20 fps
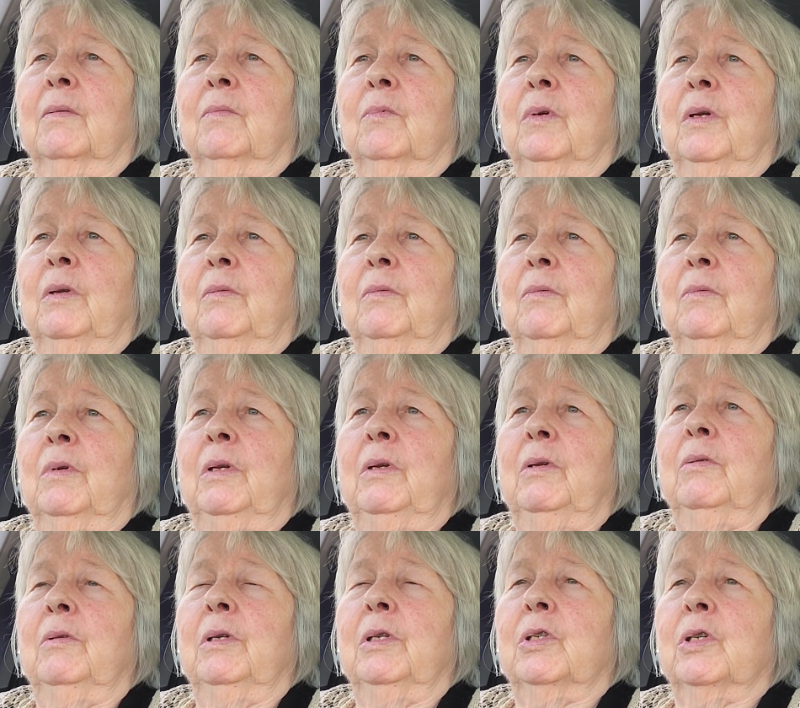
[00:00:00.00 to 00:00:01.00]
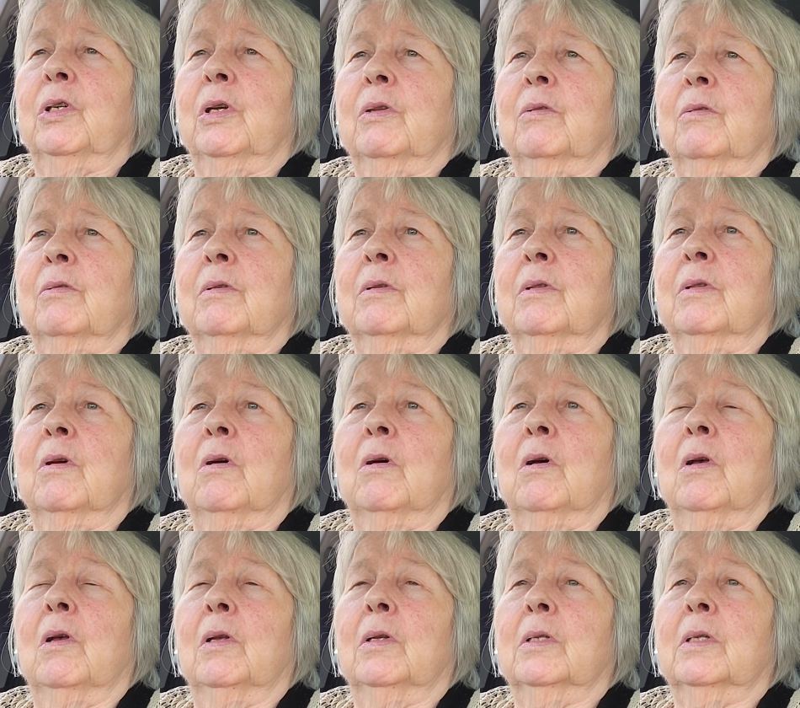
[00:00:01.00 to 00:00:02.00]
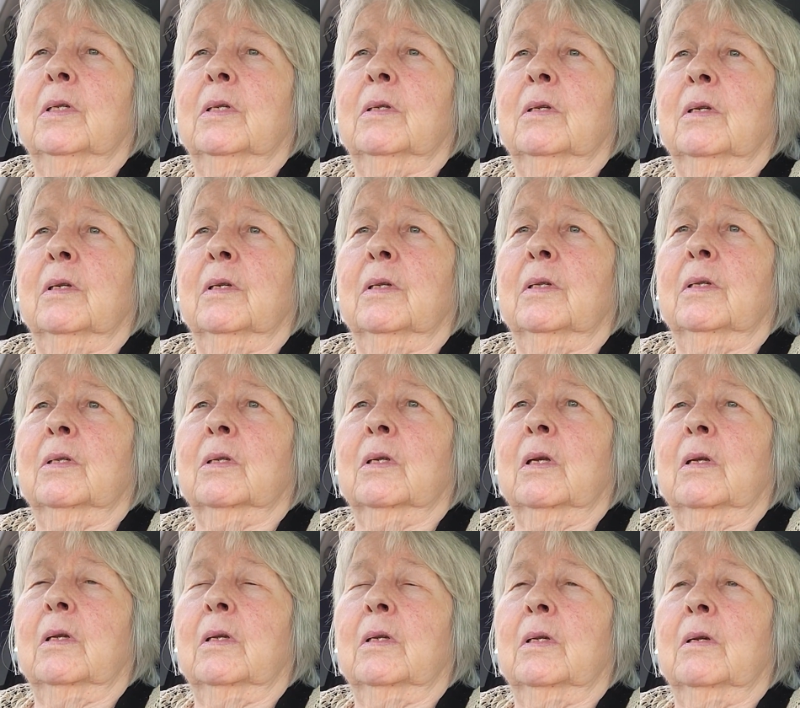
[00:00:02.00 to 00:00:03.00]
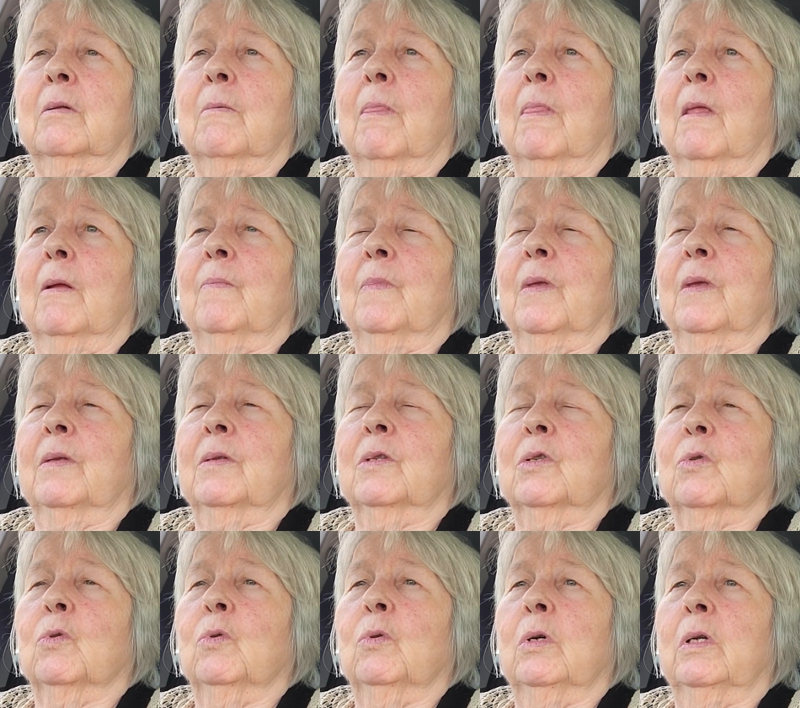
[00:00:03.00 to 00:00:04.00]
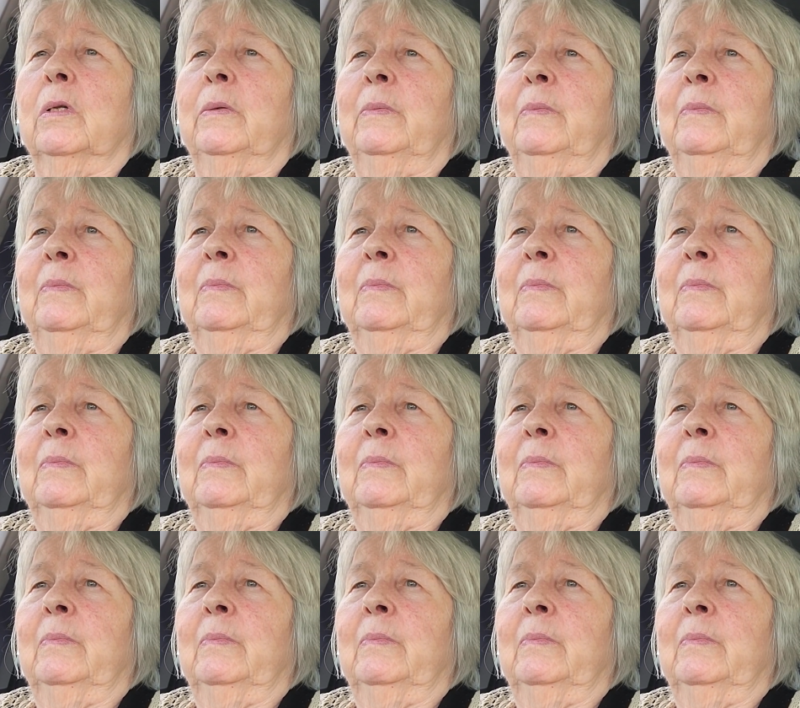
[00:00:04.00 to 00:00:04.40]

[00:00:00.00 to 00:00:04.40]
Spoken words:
We knew each other in the halls at school.